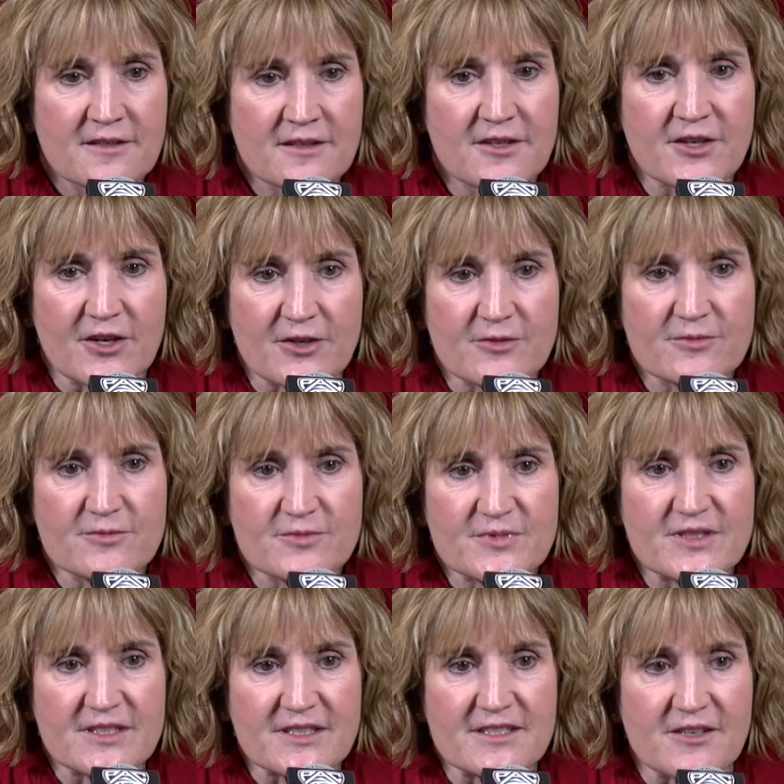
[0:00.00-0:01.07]
you know,
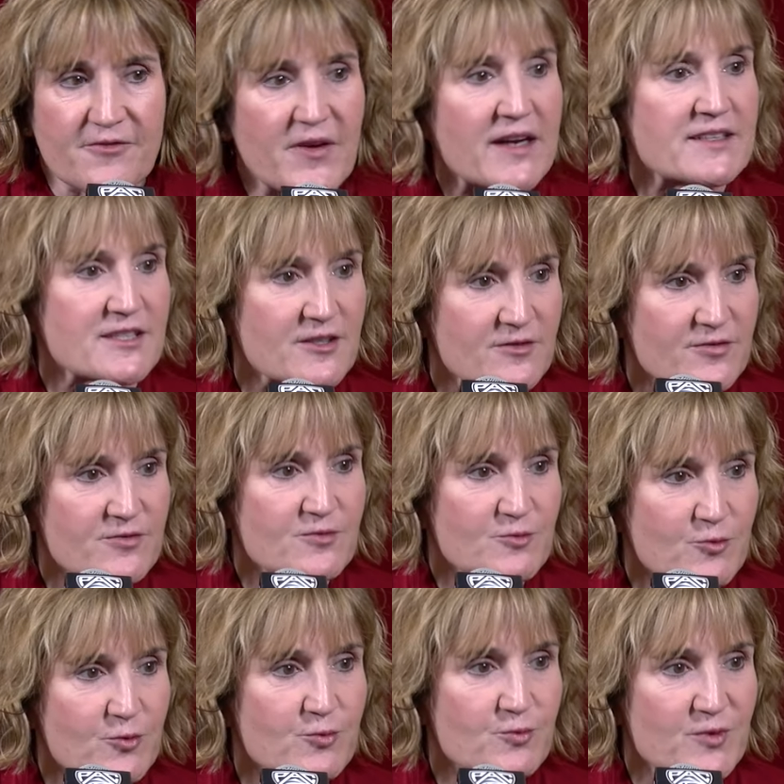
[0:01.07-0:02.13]
she's effective
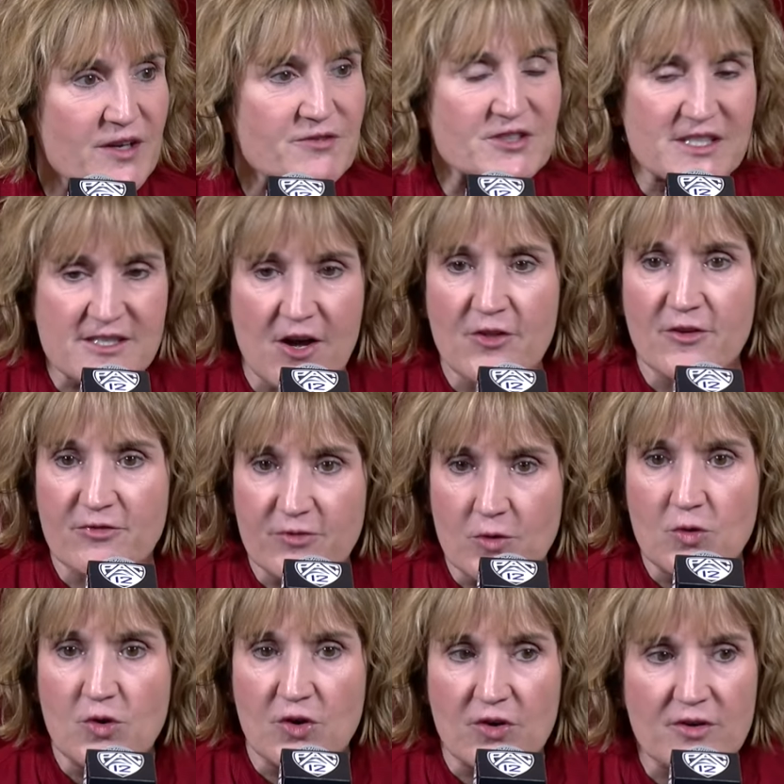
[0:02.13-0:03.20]
if she's on the
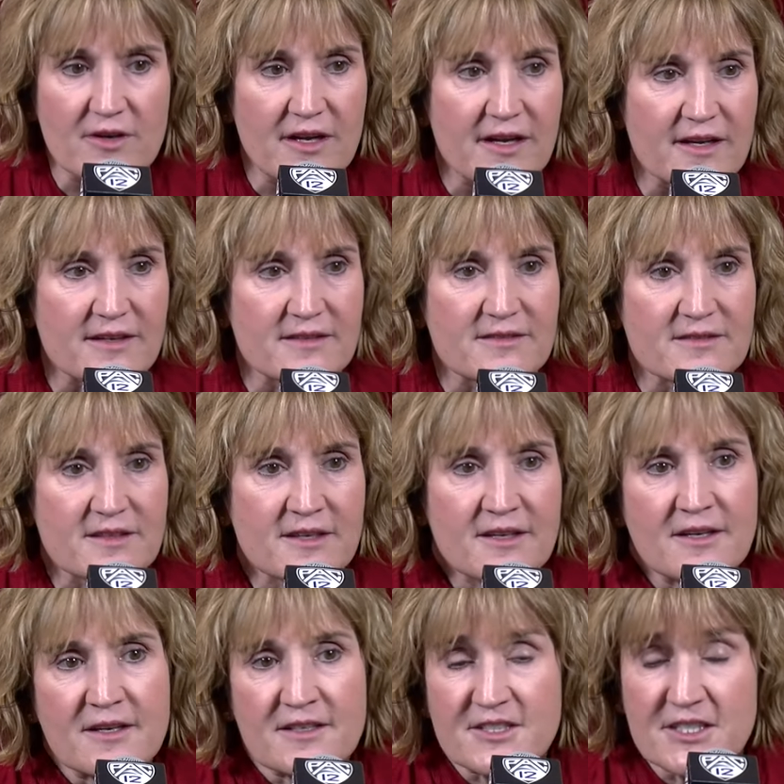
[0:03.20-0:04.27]
floor, and
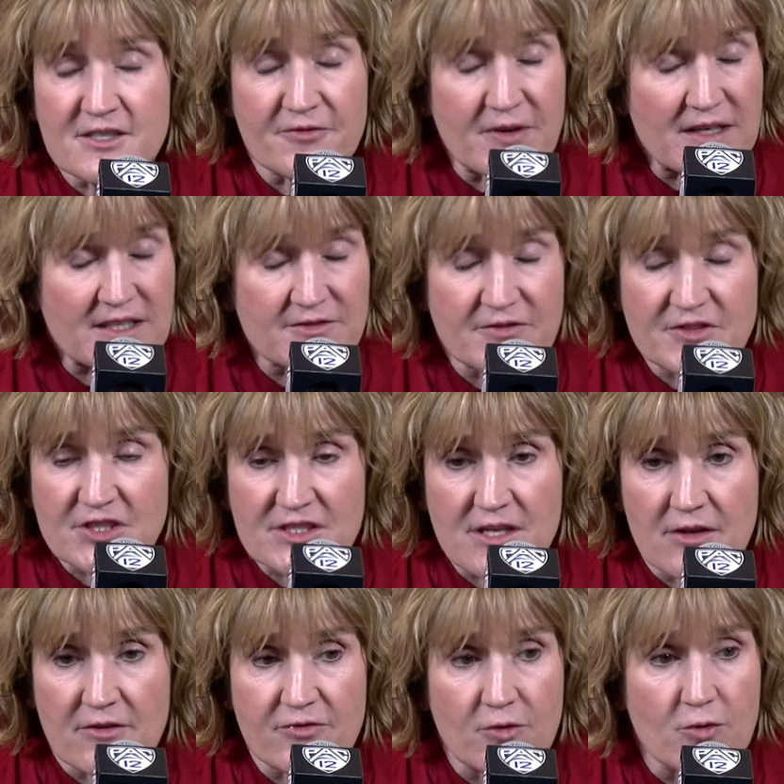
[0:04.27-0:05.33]
she's effective if she's
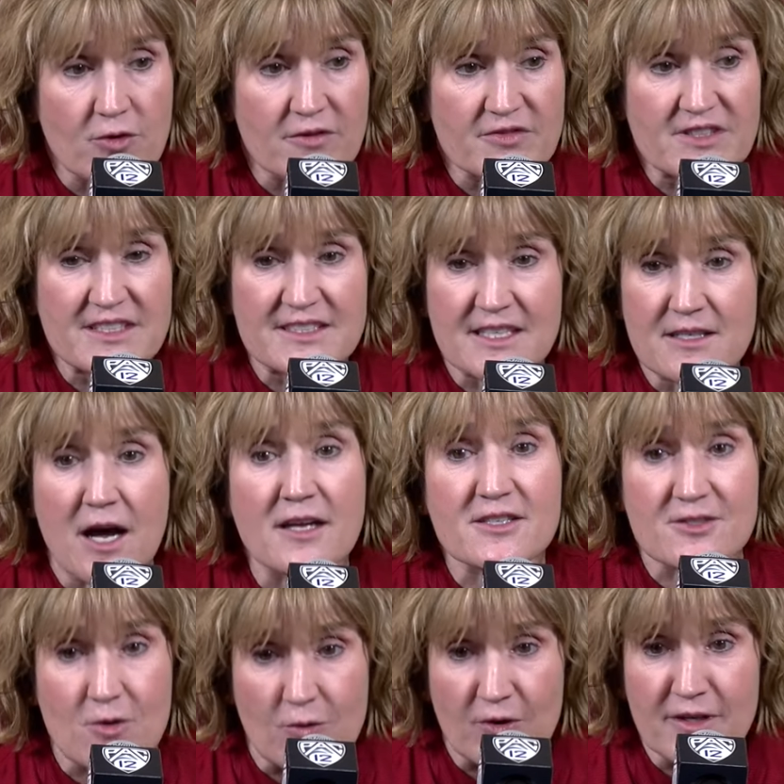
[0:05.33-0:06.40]
on the floor if she's not
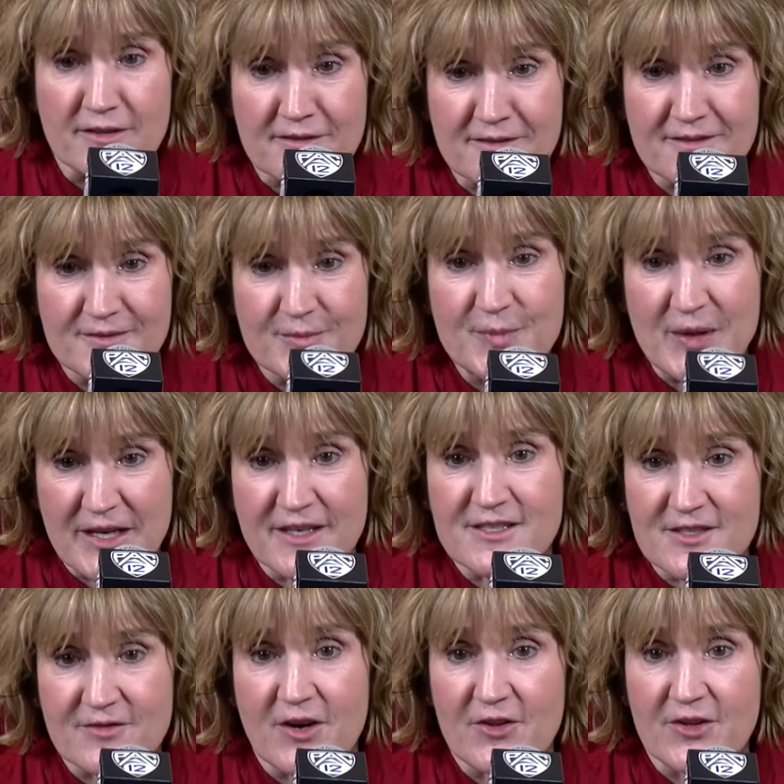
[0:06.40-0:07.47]
scoring
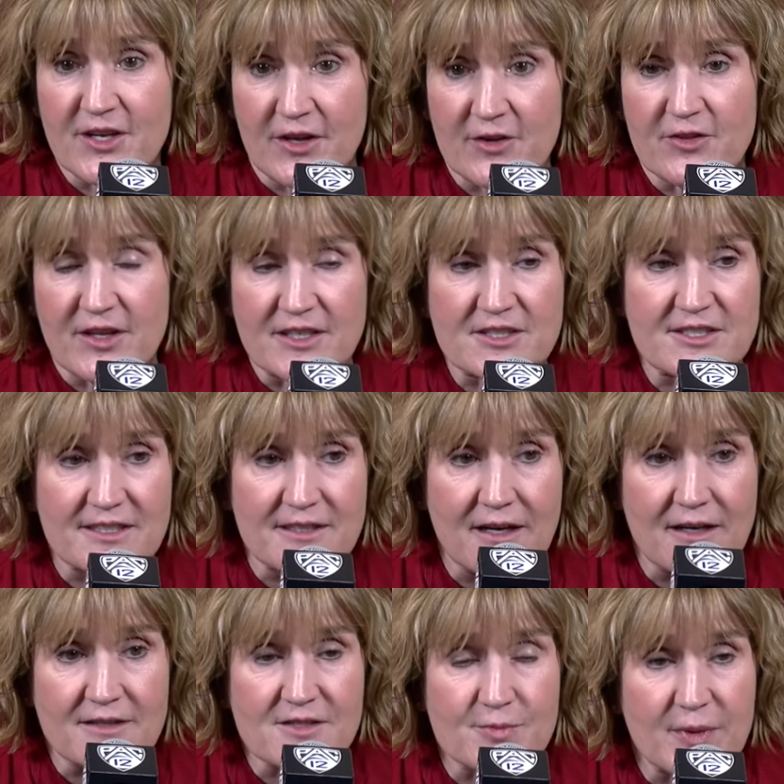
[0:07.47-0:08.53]
because of all the other things she
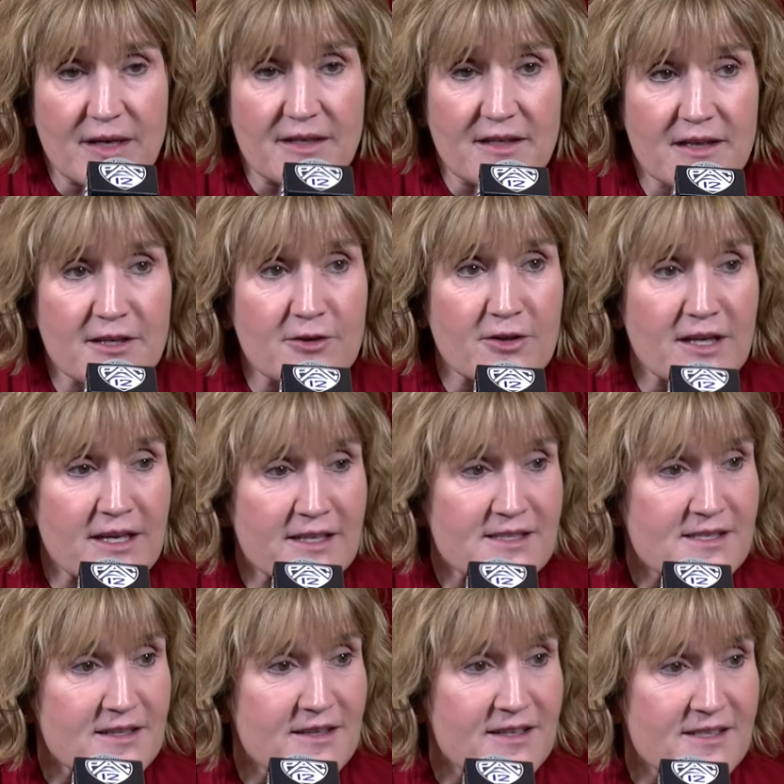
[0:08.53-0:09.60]
does. But clearly,
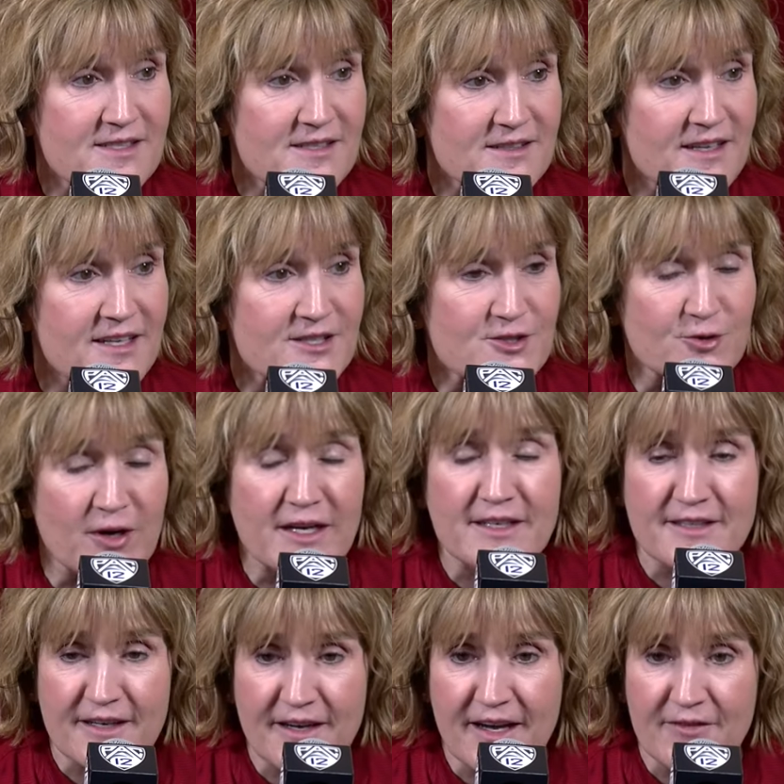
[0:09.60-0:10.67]
it's a, it's it's
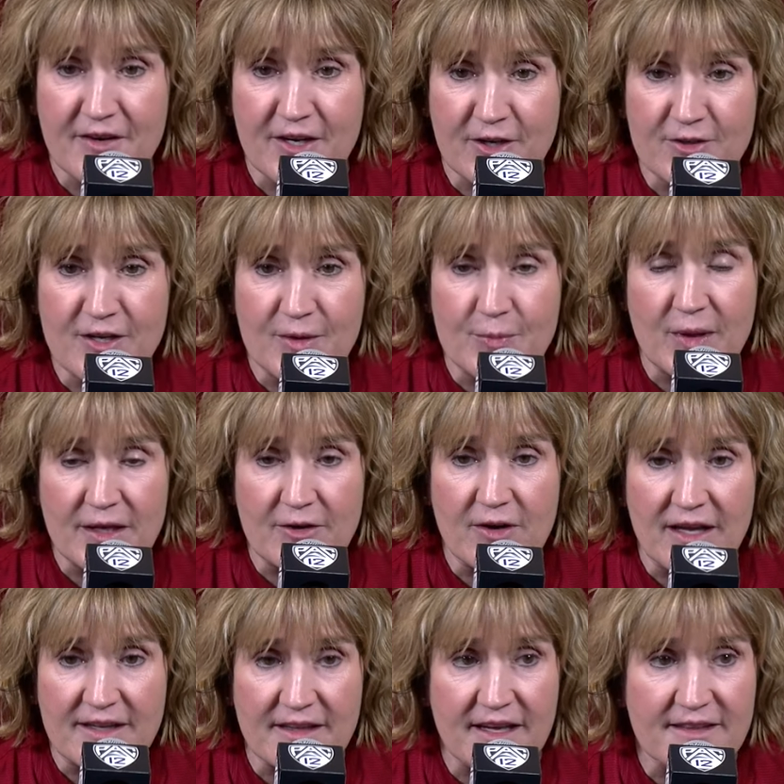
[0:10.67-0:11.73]
great to have a, a player
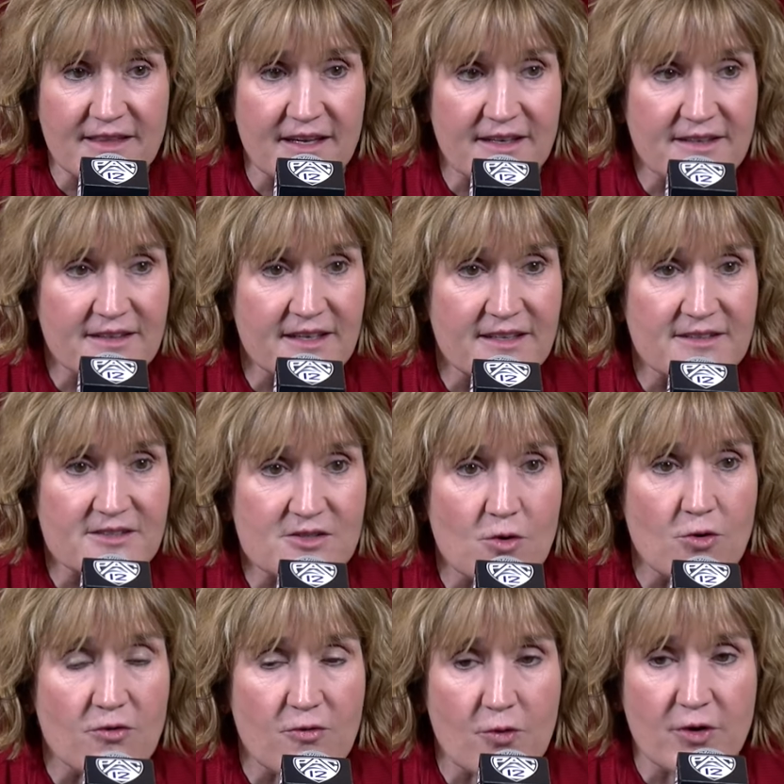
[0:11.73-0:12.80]
like that that can
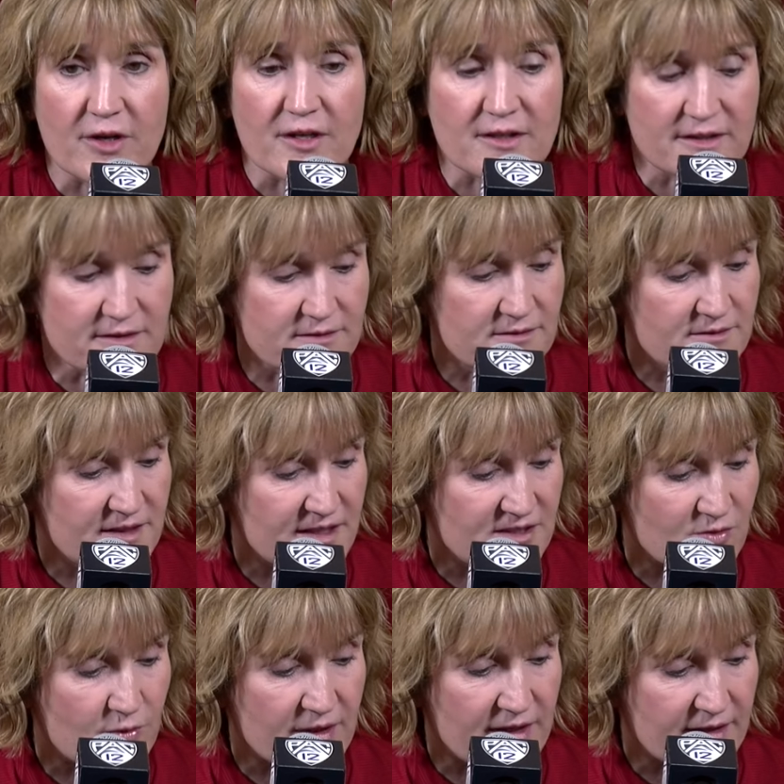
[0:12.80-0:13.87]
score for you and get
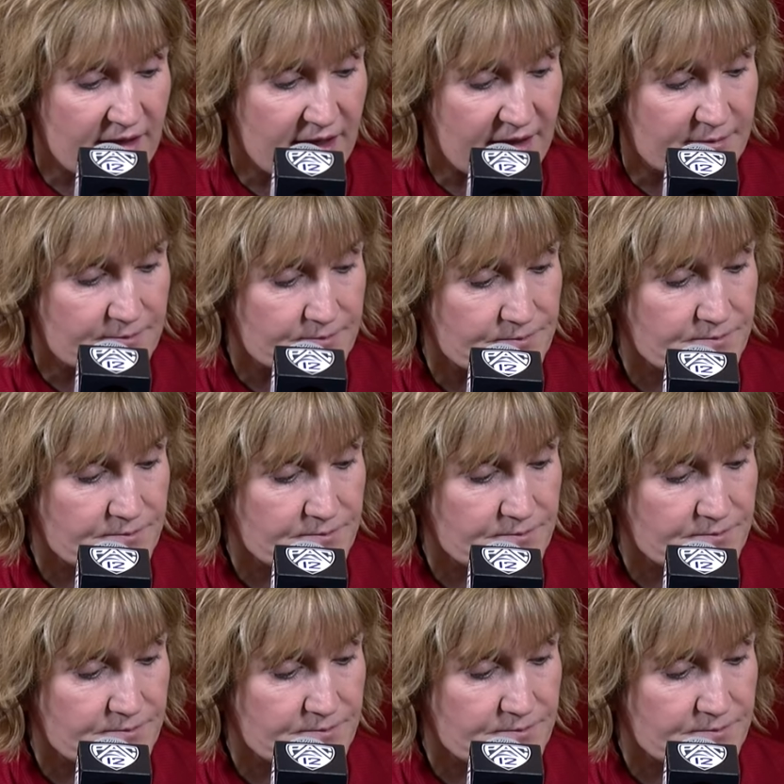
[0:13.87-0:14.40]
20 a night.